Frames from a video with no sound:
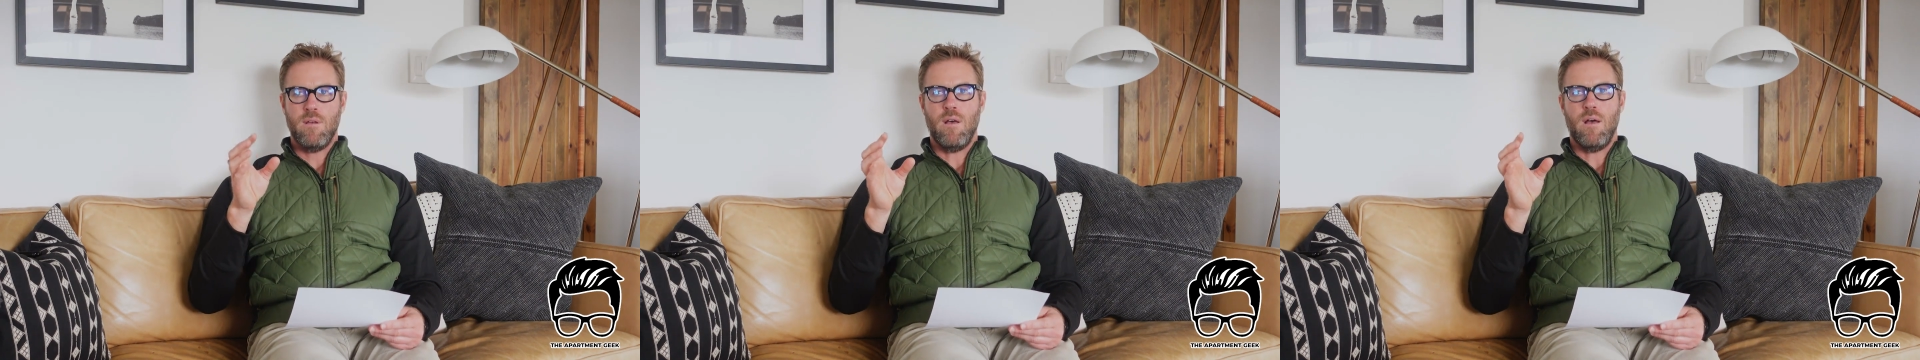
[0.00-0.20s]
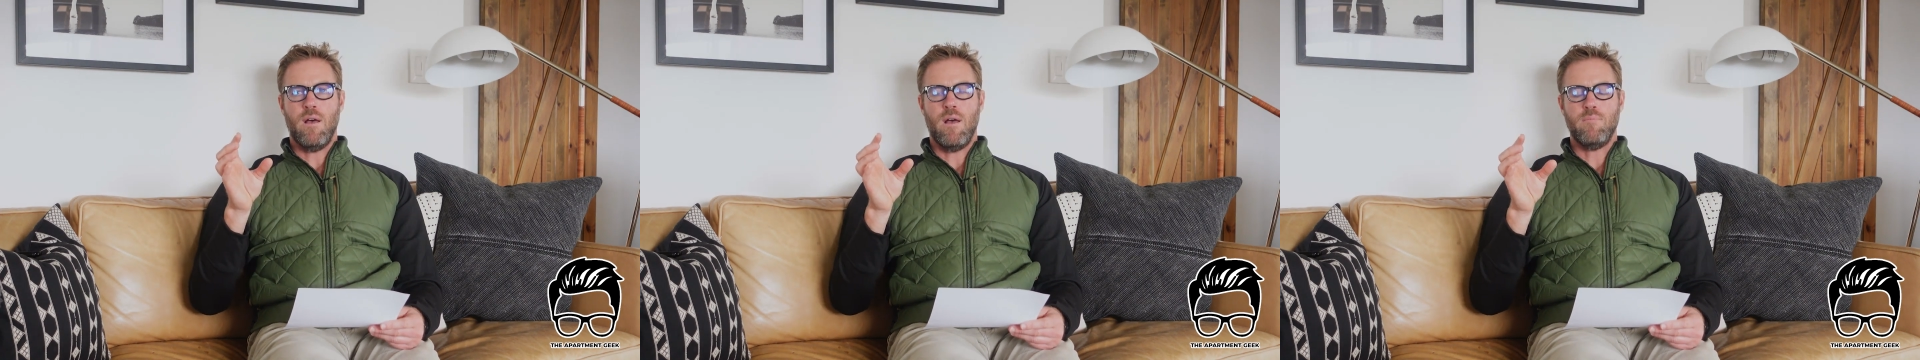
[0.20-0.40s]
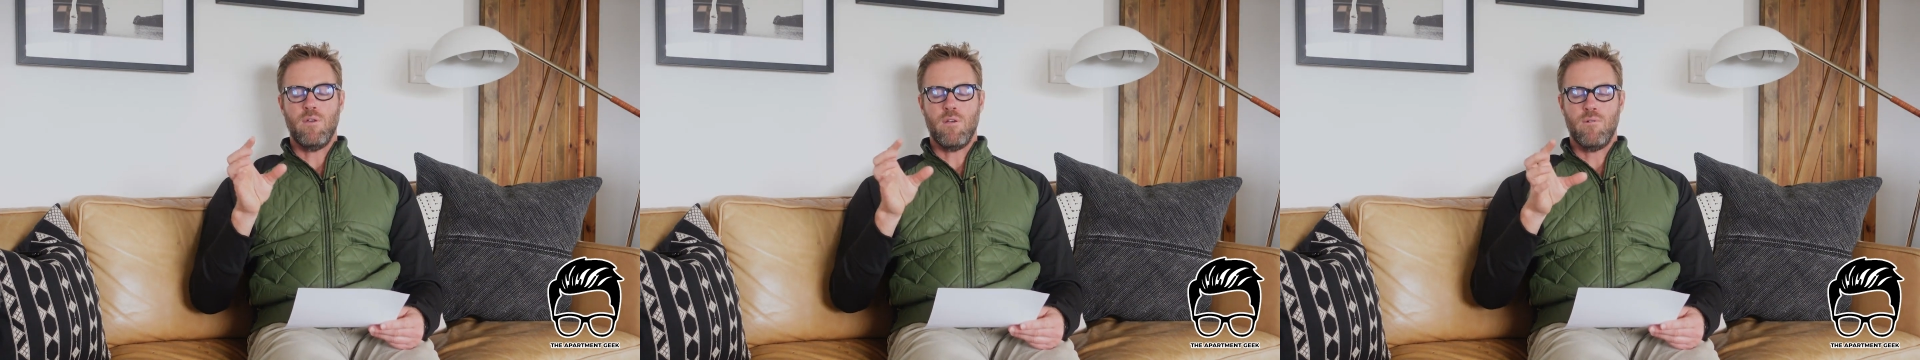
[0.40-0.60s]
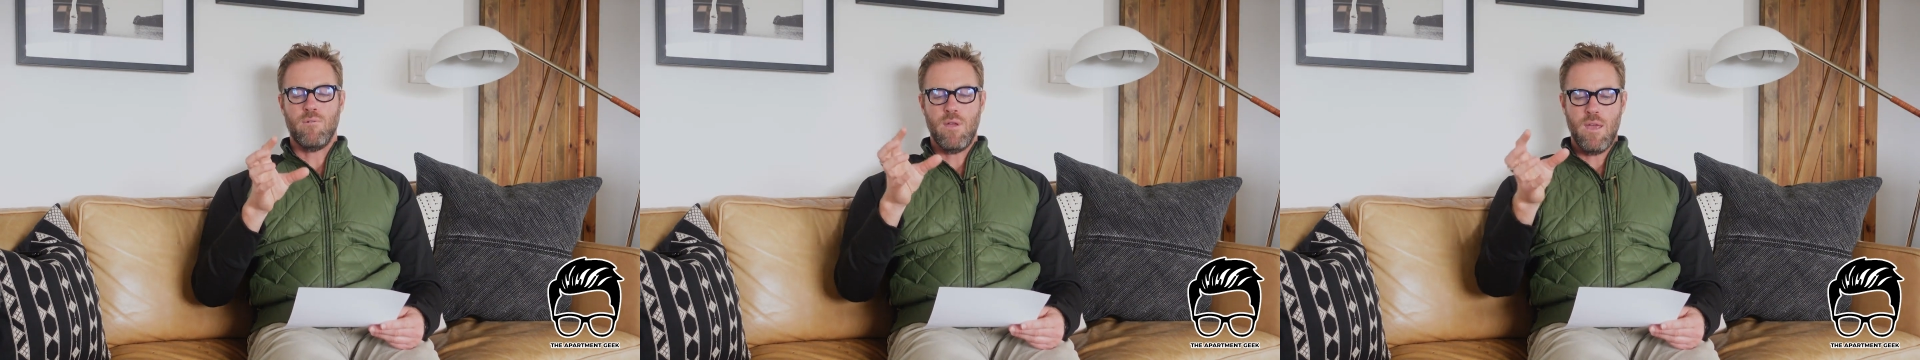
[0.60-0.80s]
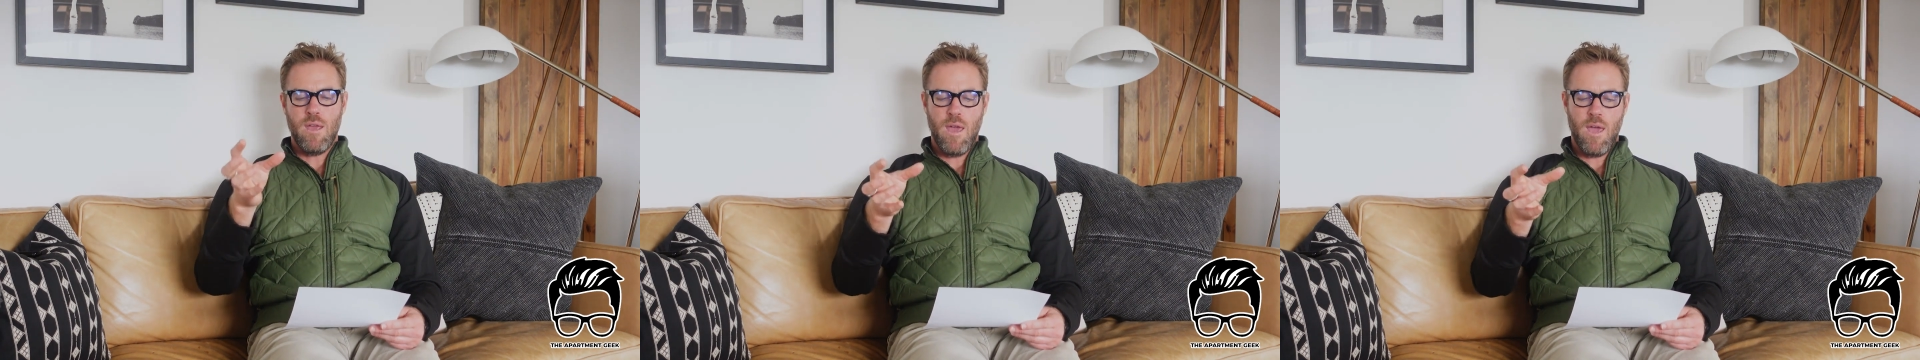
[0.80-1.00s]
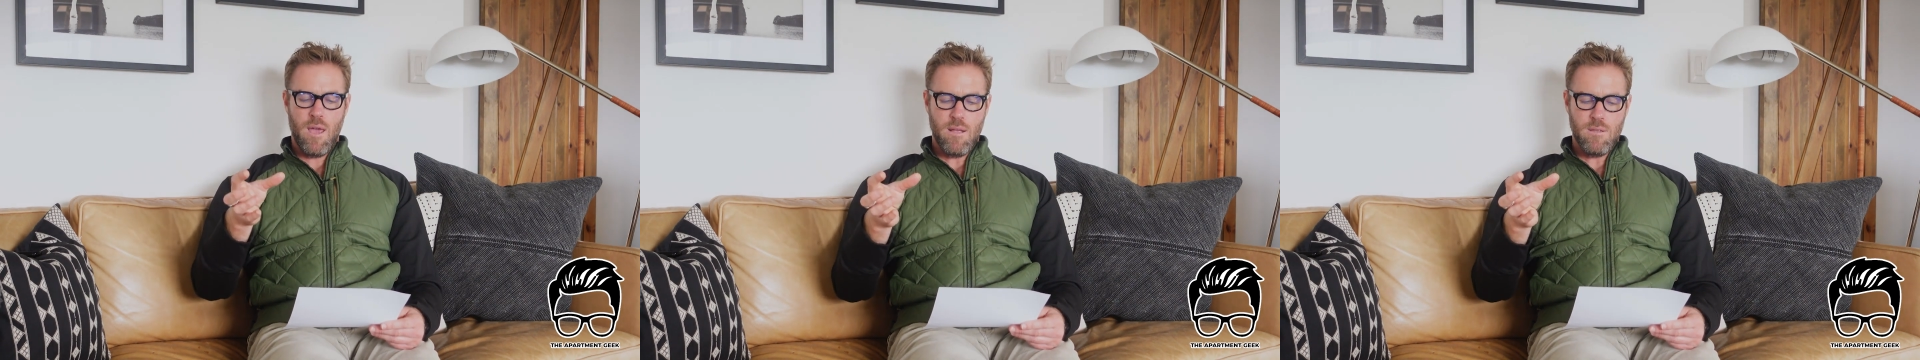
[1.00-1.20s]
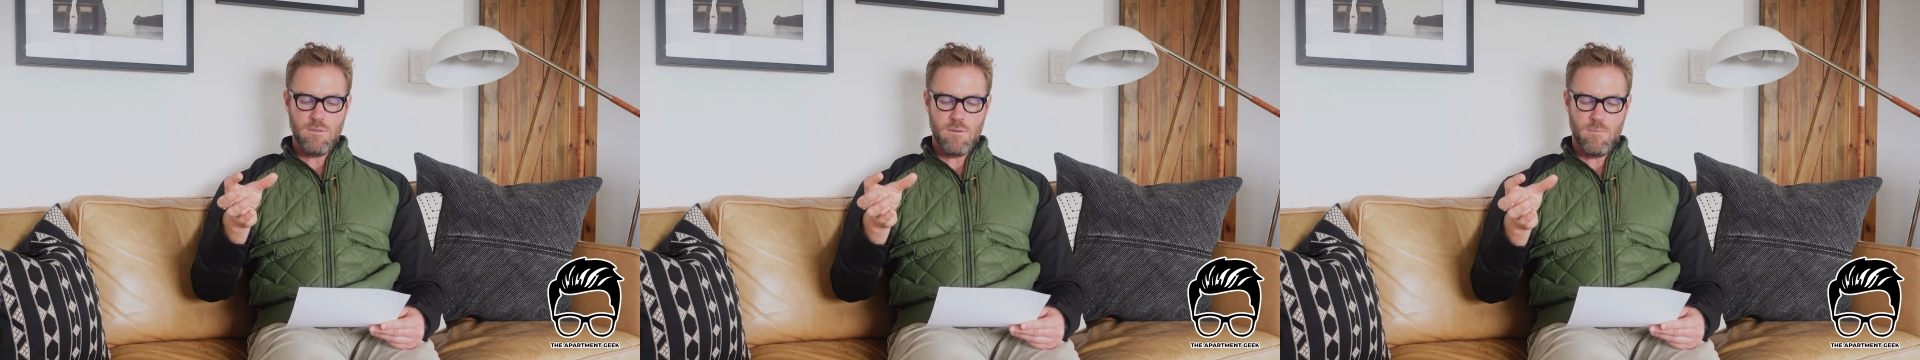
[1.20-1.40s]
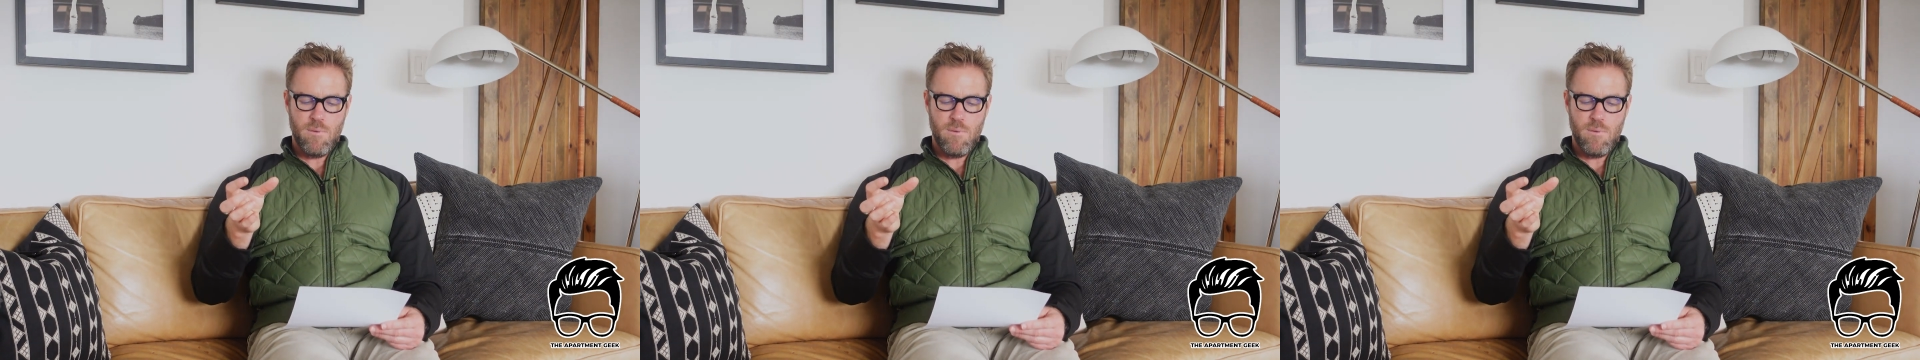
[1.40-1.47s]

The green cans are